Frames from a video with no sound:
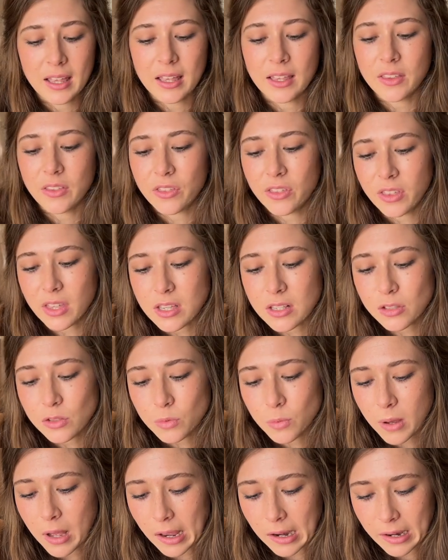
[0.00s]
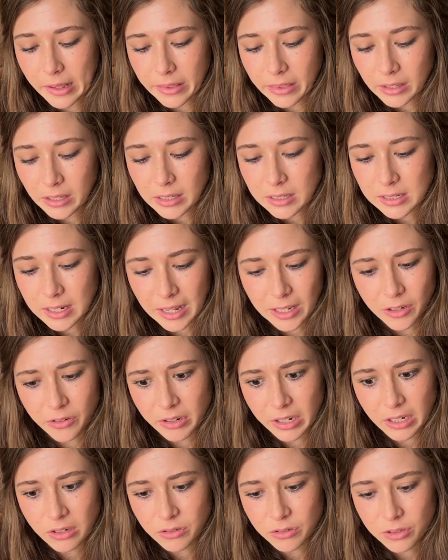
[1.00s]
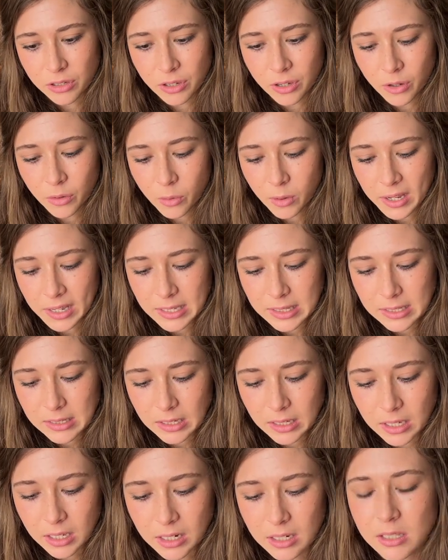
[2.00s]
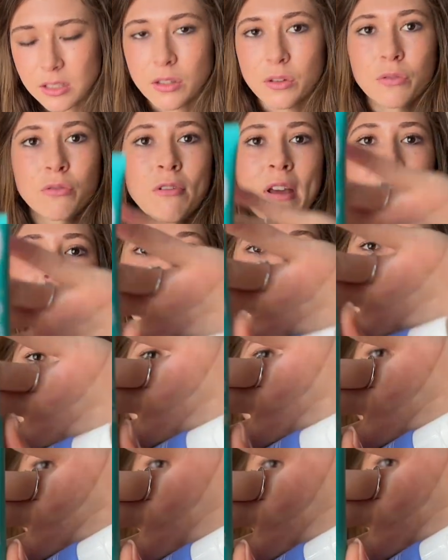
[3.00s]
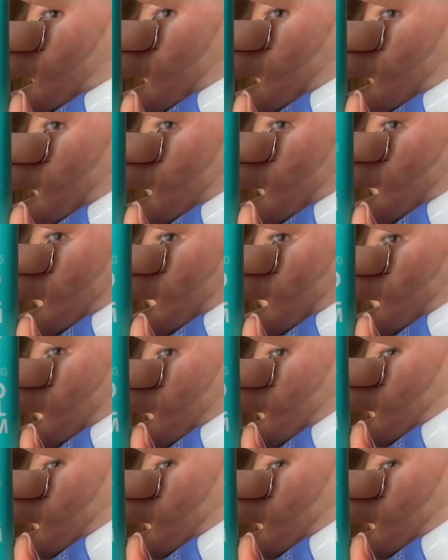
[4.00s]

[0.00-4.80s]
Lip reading: This one I think is like green or turquoise. It is the radiance one.